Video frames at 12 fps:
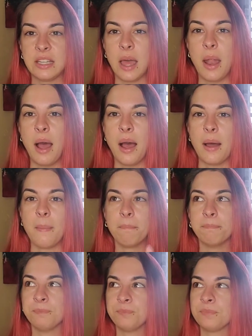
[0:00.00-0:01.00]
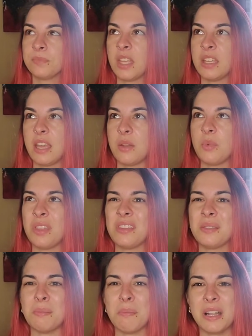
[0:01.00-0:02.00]
that, again, with
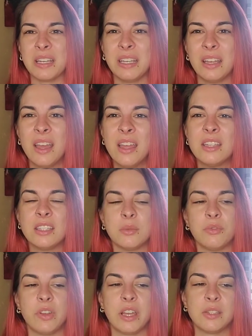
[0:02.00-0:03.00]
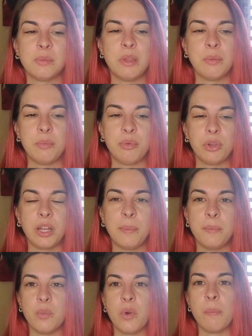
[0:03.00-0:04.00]
this money, some of you guys may be
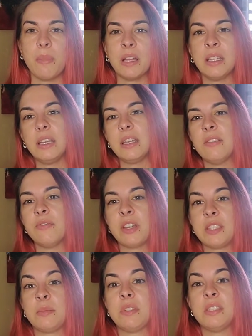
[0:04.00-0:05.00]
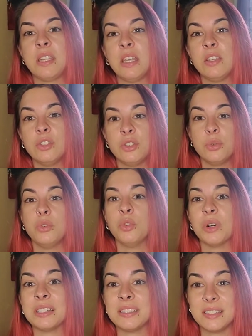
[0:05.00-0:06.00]
putting more money and investments into
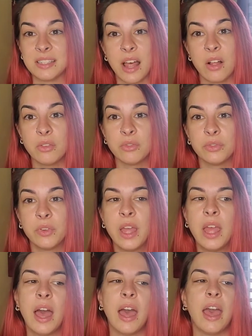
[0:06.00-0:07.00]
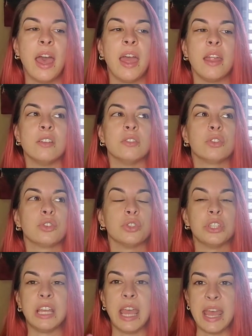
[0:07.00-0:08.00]
yourself and
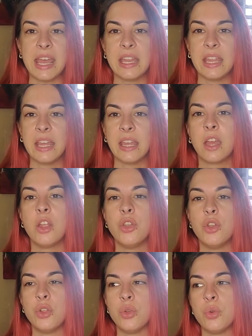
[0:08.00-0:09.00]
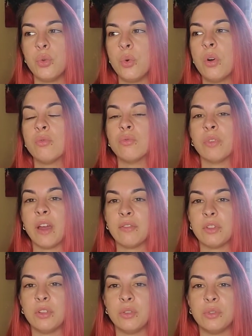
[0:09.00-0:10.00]
creating new
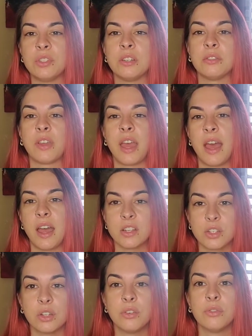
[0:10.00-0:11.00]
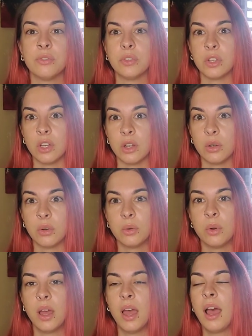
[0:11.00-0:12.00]
revenues of cash
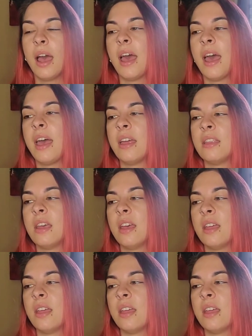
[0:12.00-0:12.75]
flow, and